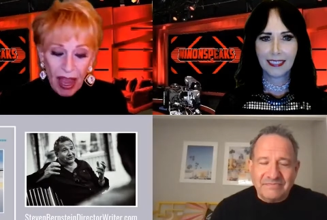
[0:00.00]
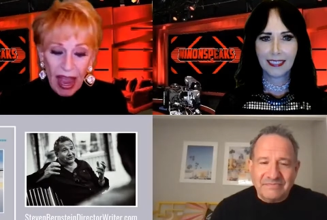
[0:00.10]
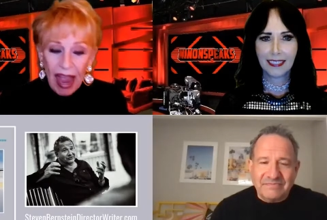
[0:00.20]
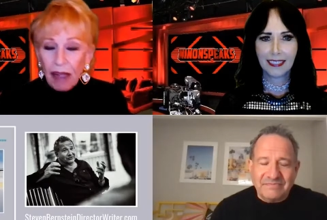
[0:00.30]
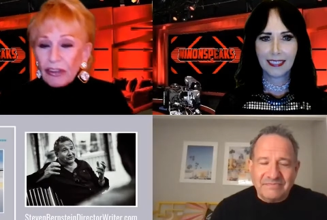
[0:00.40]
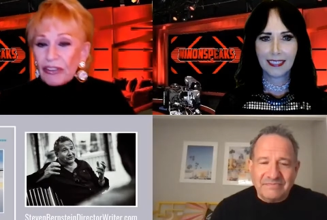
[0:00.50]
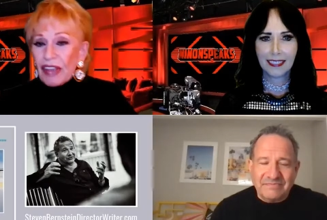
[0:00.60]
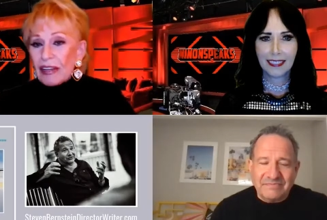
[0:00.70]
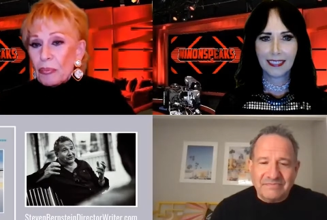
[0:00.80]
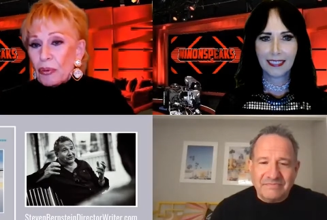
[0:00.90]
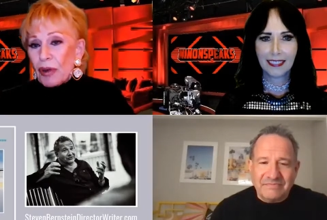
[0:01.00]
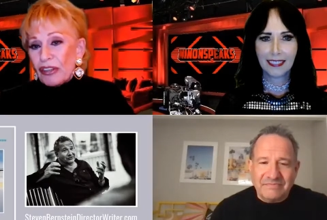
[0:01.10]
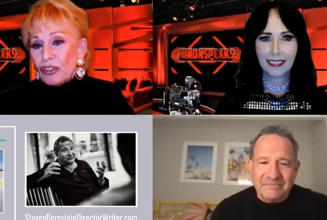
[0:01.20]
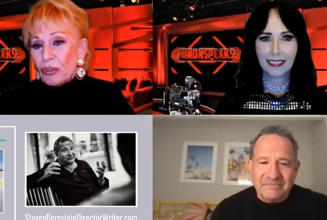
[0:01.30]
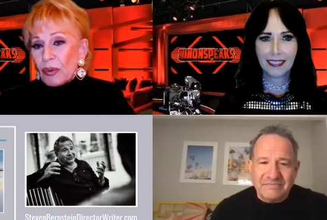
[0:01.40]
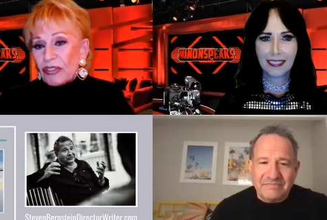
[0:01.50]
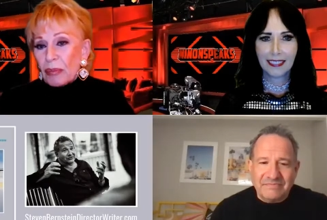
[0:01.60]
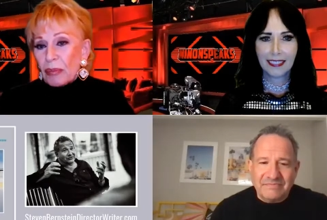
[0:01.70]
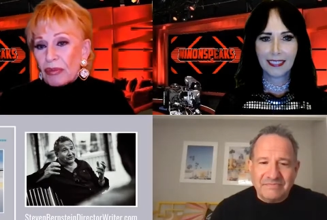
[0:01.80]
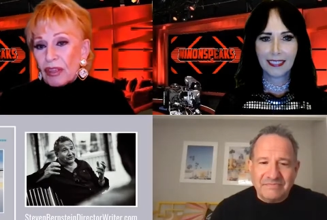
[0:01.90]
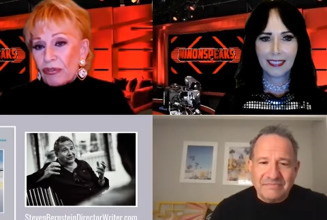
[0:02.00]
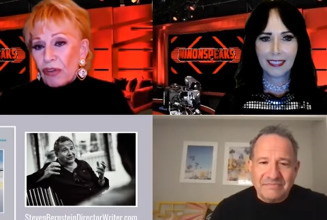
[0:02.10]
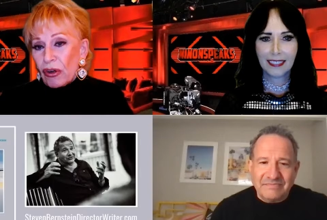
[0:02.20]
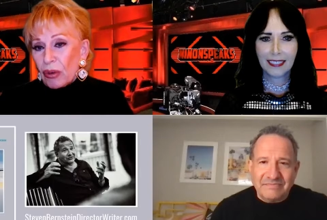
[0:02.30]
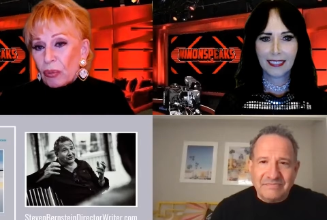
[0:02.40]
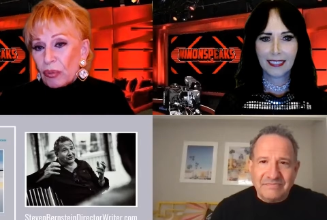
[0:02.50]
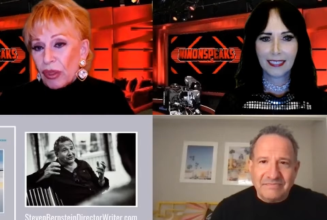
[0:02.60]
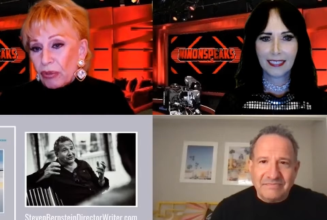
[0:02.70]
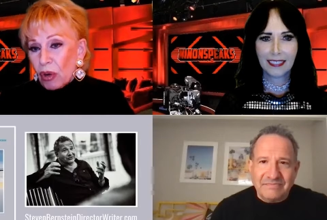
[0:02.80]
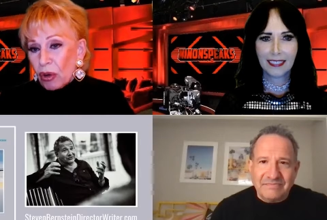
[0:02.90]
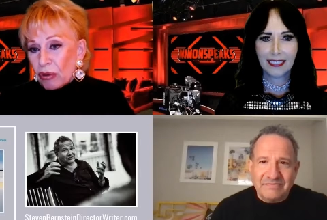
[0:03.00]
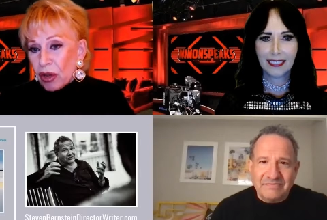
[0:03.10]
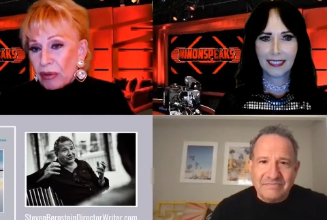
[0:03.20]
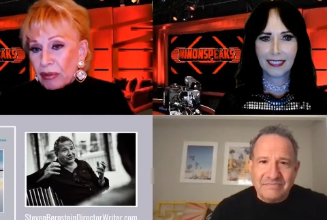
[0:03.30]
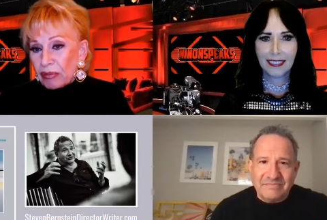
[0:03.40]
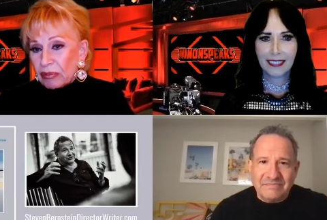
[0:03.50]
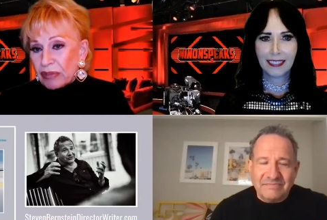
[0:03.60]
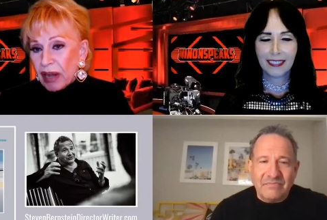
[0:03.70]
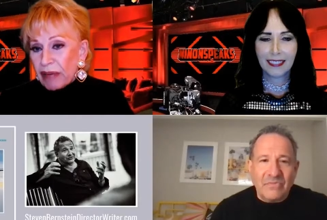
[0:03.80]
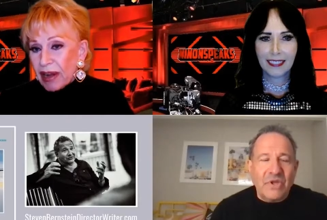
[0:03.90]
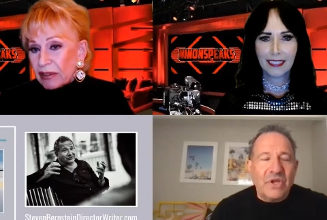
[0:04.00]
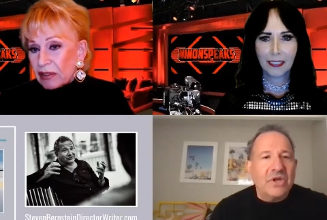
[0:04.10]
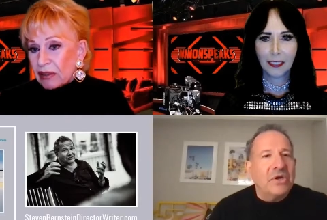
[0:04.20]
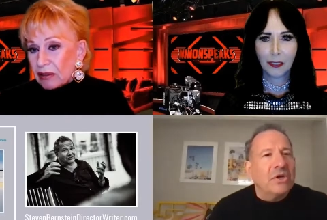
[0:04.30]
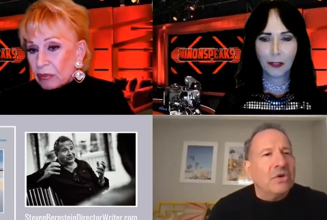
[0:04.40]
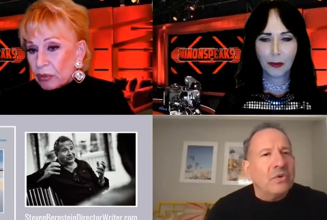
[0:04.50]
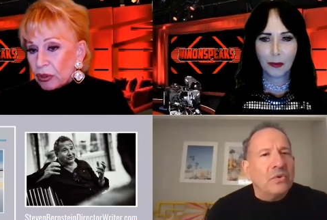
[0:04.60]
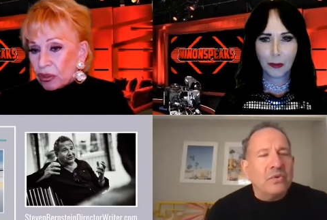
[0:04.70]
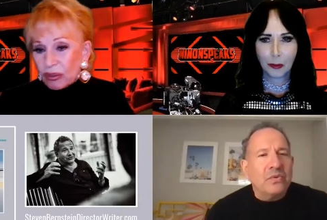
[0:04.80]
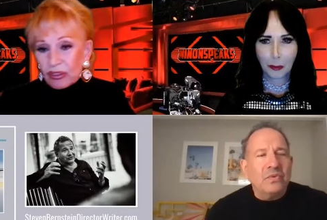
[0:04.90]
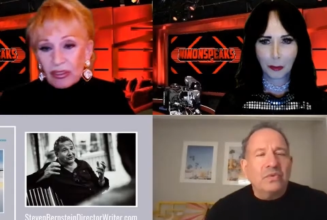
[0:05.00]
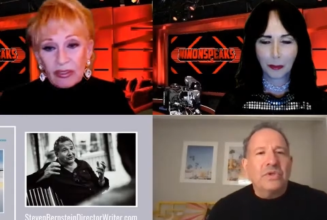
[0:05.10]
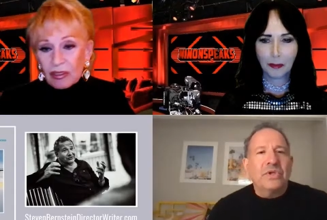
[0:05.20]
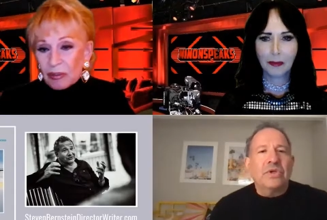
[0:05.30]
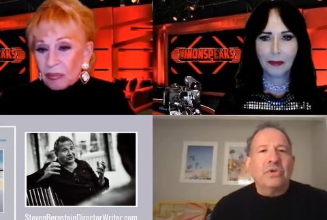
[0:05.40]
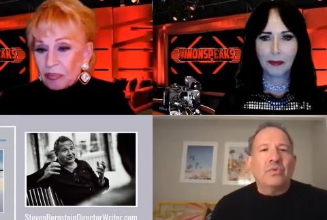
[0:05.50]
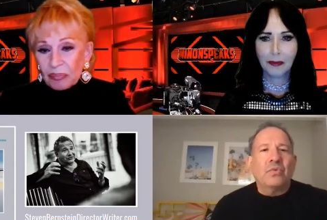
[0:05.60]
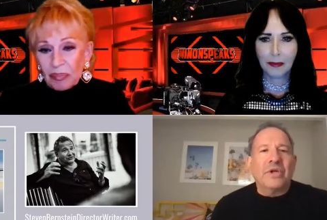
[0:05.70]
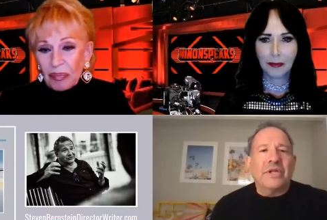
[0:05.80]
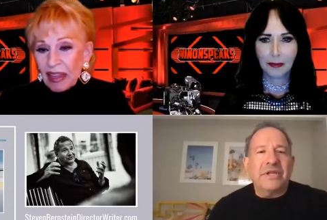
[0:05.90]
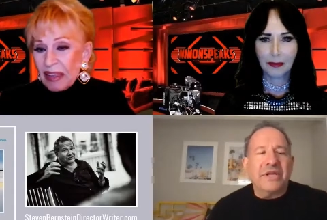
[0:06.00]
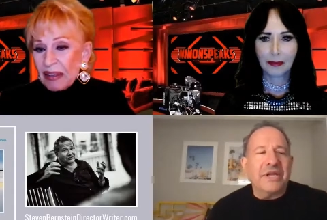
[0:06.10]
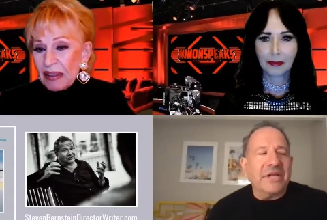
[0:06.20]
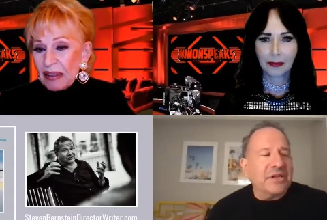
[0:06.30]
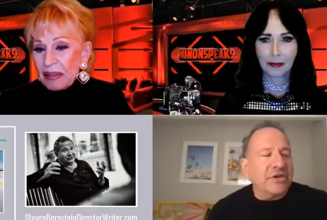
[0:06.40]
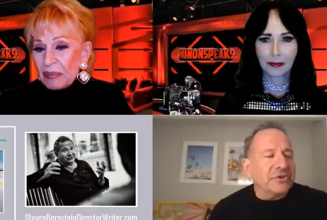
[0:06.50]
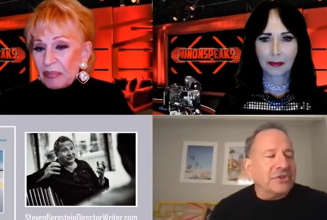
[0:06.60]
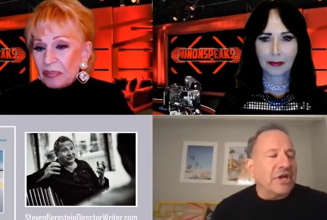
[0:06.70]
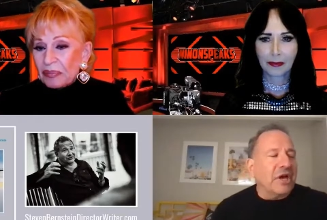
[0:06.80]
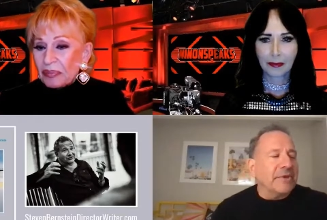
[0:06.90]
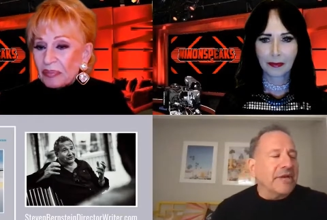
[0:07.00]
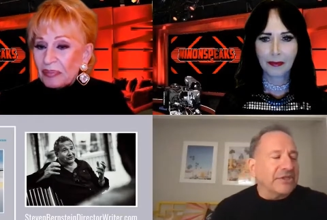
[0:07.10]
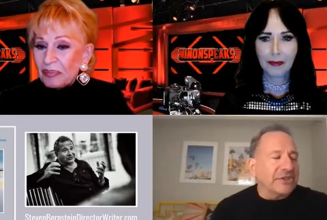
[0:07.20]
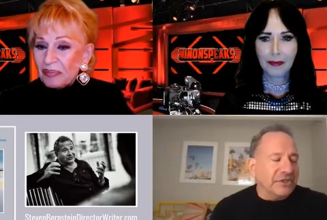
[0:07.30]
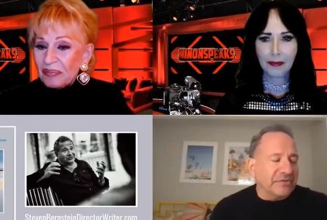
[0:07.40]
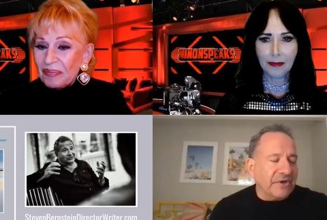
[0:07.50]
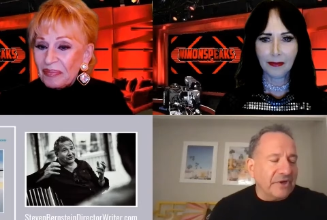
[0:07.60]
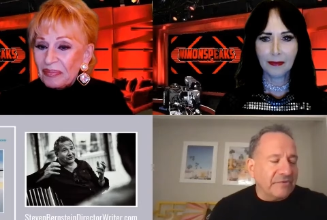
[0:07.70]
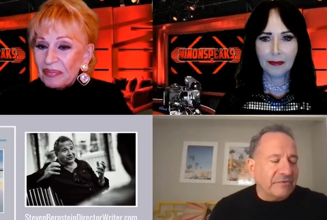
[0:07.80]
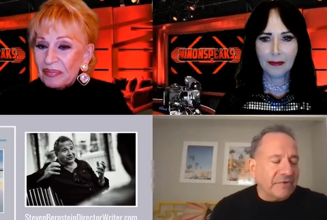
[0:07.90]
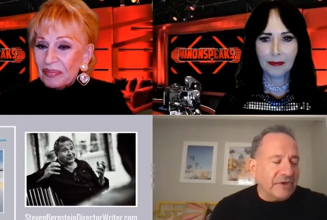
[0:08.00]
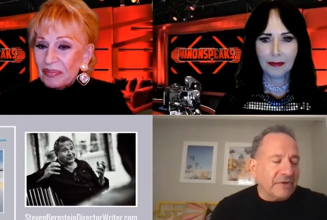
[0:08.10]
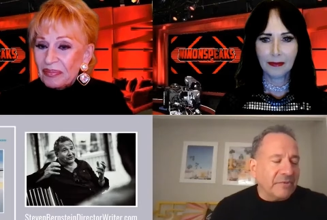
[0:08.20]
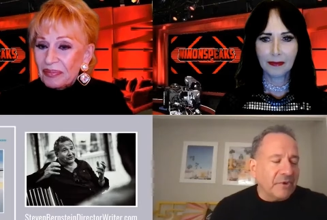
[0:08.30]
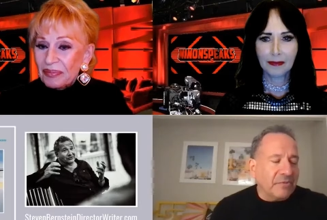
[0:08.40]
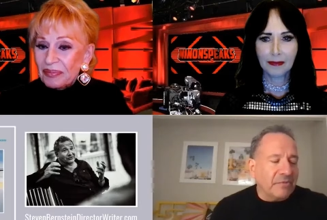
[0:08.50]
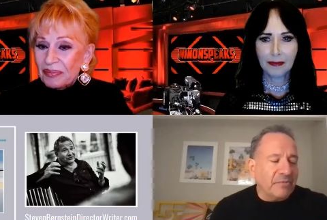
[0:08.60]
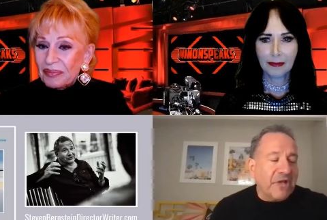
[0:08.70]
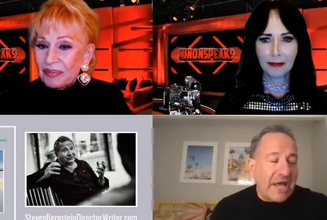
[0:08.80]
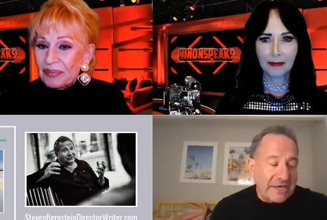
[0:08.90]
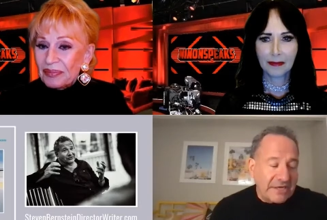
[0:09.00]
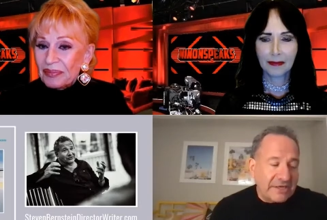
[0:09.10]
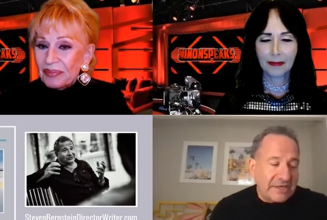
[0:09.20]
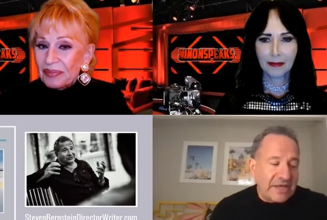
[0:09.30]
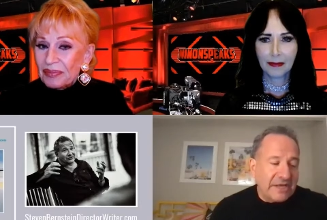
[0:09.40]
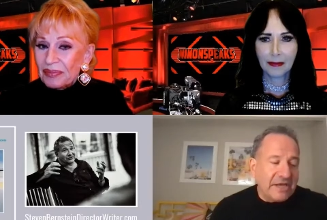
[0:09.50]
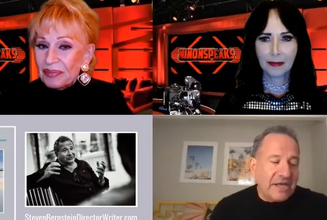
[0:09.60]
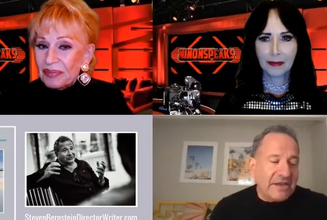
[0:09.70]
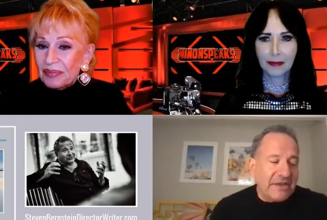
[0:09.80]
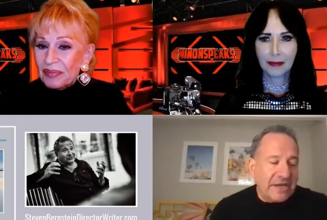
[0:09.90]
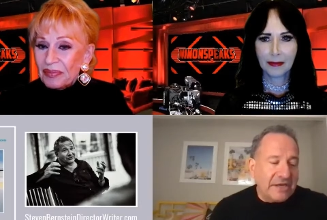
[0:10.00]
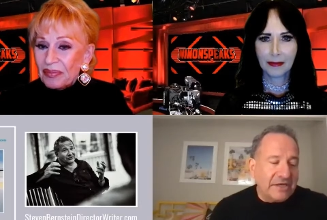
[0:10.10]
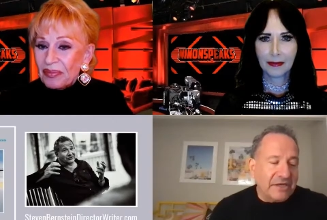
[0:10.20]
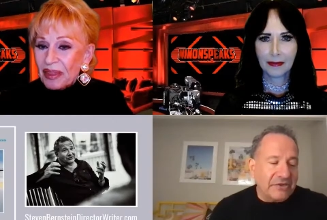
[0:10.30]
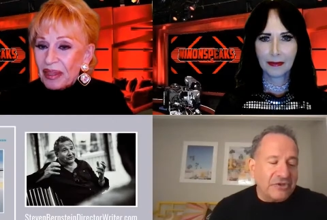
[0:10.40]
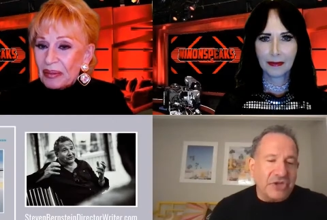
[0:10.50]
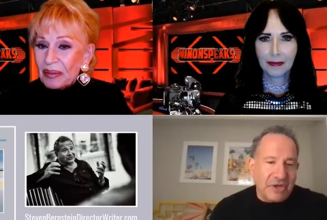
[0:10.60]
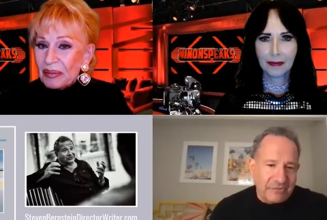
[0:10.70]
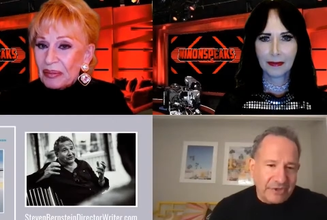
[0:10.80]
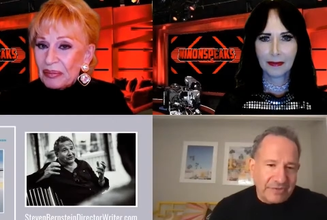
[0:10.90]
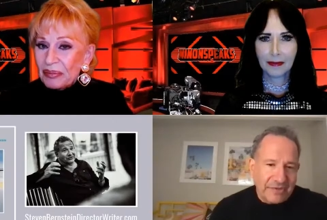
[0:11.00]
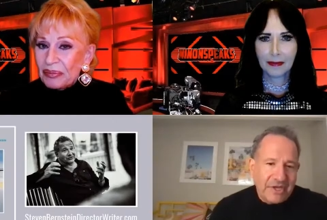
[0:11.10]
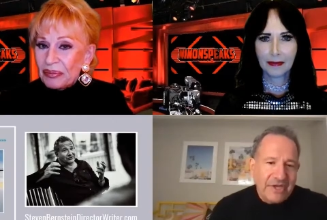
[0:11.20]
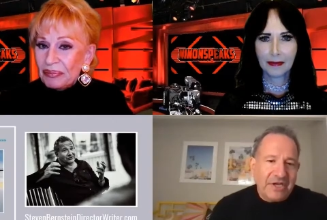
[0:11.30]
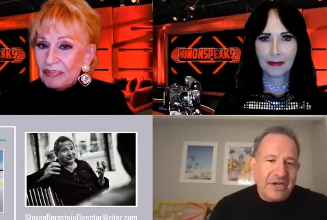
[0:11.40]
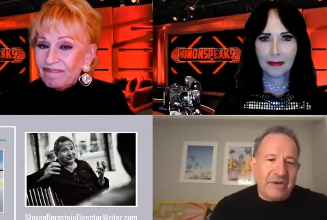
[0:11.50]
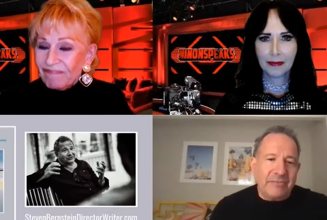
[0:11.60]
Speaker 1: How does that impress you with some of these very, these well-known directors and producers?
Speaker 2: Well, it, you know, it's a combination of, of, uh, uh planning and, and then uh, discovery. Mm-hmm.